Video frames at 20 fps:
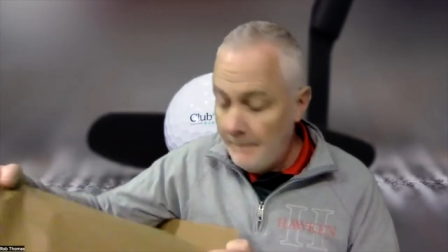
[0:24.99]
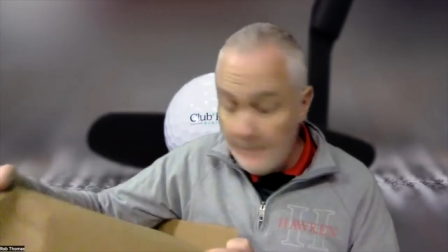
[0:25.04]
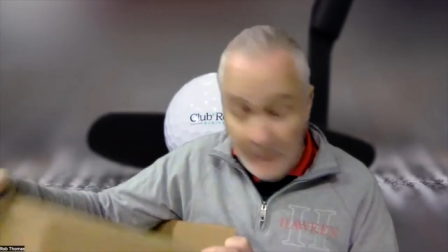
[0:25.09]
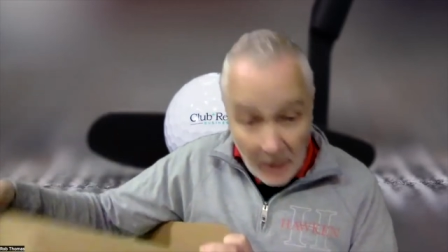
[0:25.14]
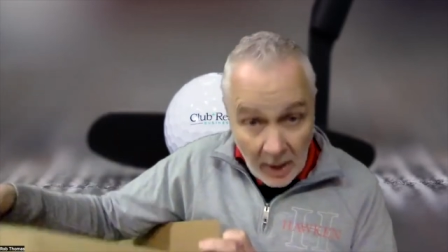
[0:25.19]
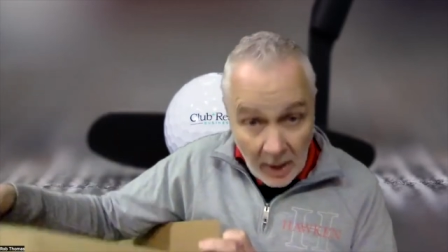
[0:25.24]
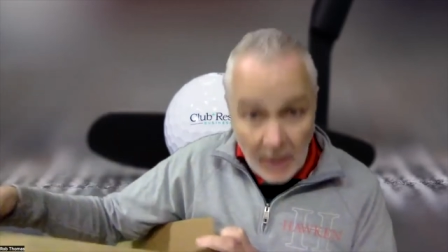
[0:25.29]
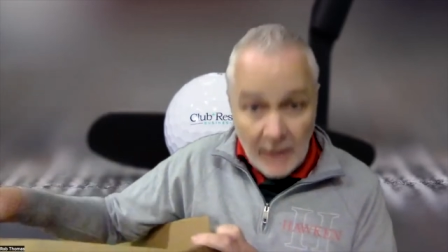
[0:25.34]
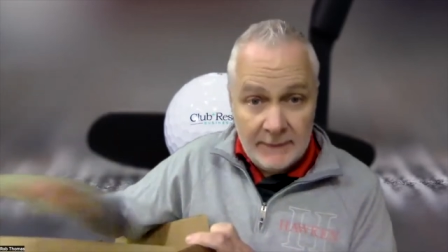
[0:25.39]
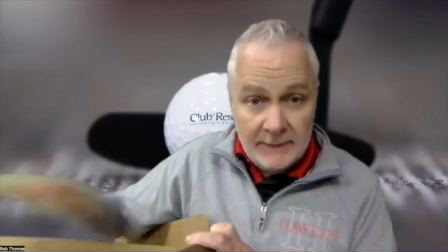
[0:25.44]

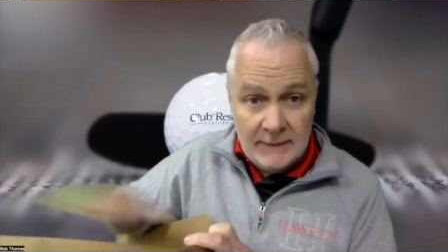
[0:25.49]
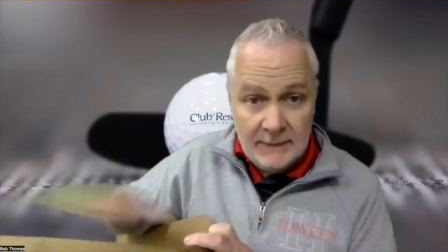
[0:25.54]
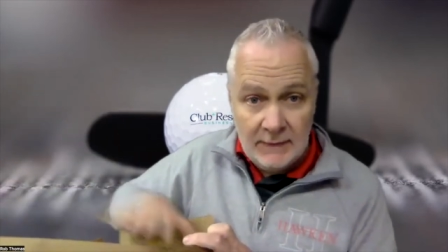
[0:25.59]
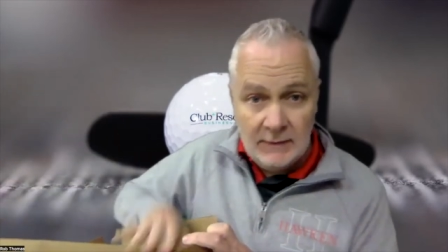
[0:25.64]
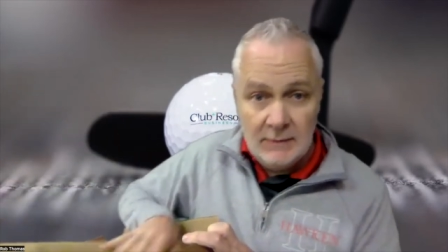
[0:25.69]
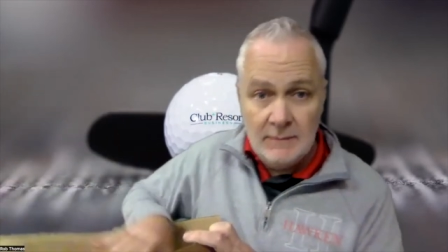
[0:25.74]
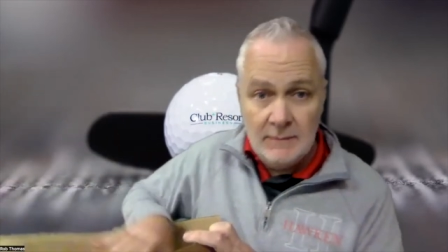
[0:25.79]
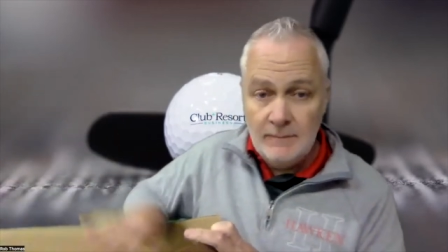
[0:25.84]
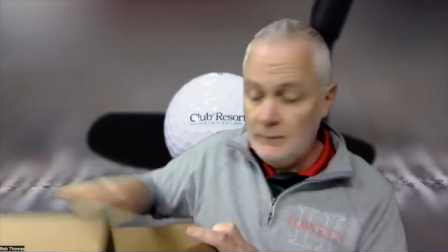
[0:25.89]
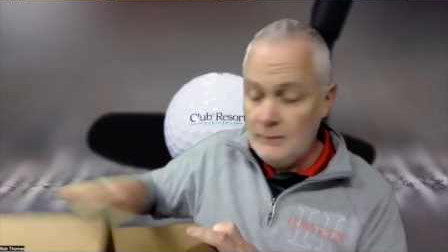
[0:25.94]
but
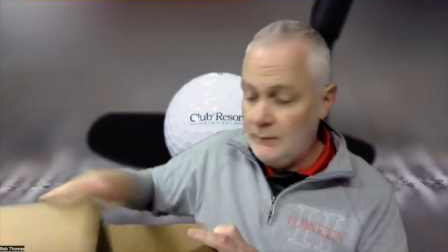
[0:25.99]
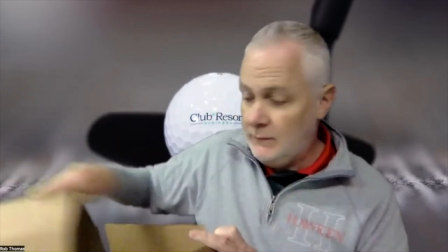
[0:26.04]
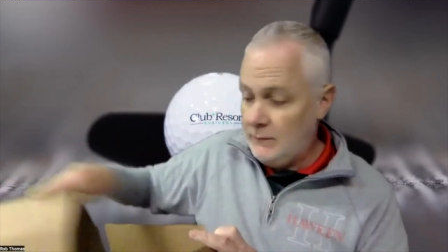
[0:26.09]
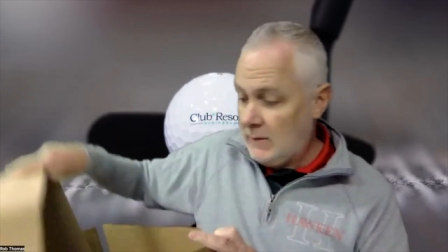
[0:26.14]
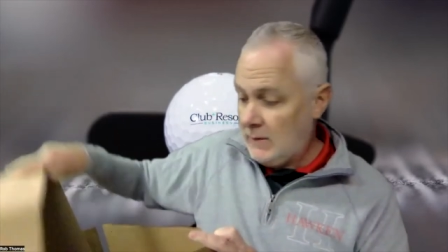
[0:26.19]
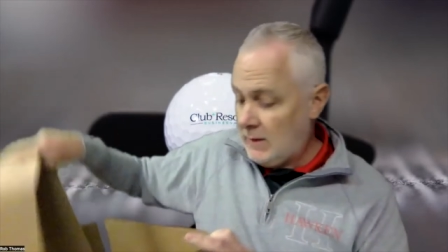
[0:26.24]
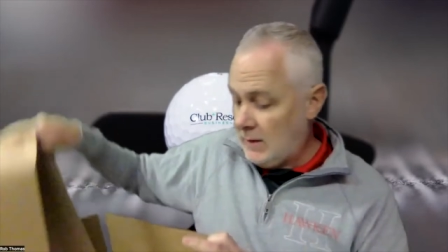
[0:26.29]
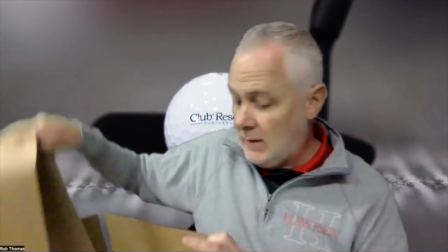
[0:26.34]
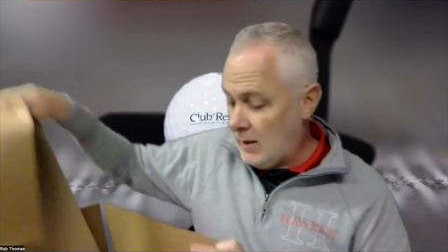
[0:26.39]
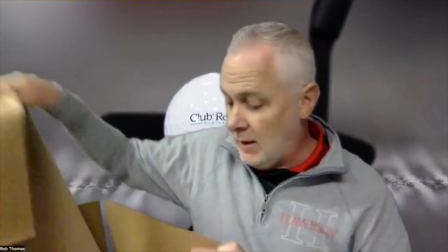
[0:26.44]

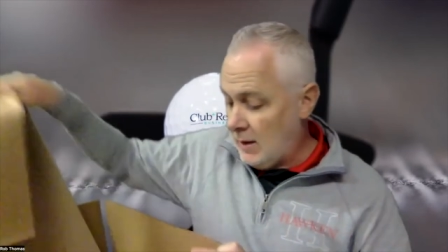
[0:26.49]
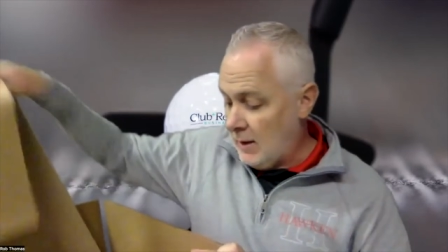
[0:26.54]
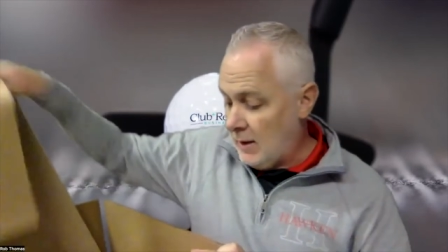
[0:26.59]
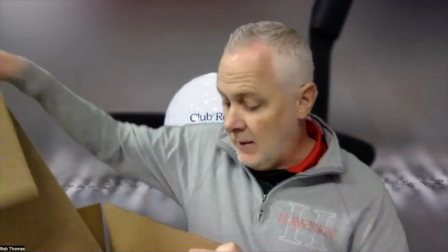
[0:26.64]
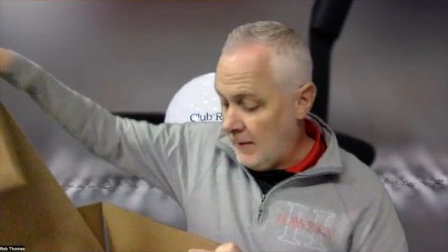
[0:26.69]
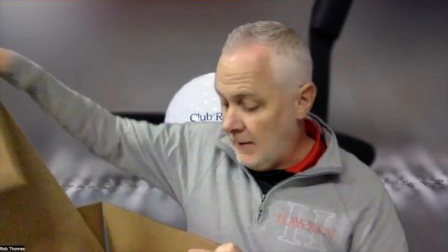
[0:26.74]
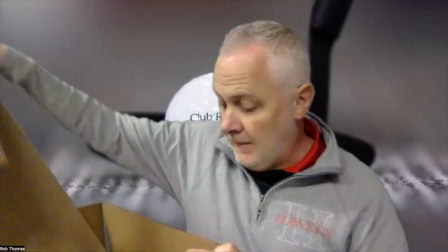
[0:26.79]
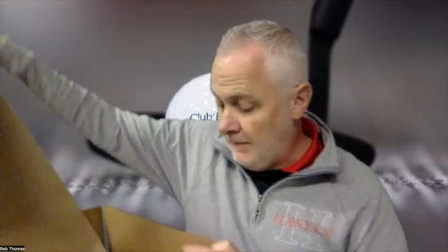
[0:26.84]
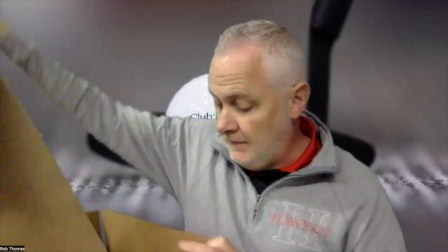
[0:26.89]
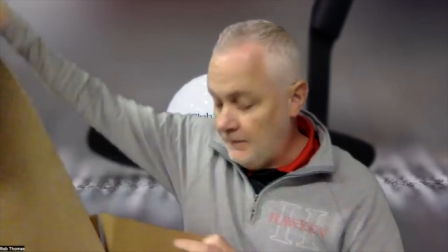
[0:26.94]

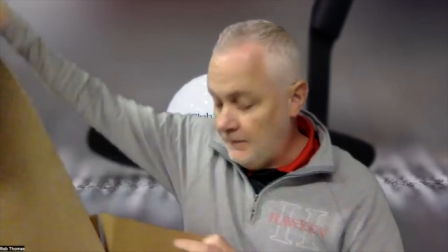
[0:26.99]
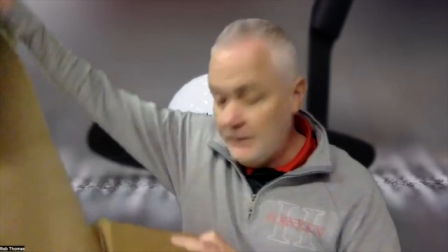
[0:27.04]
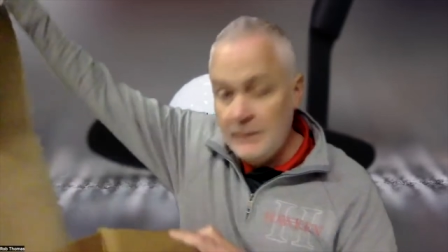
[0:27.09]
um,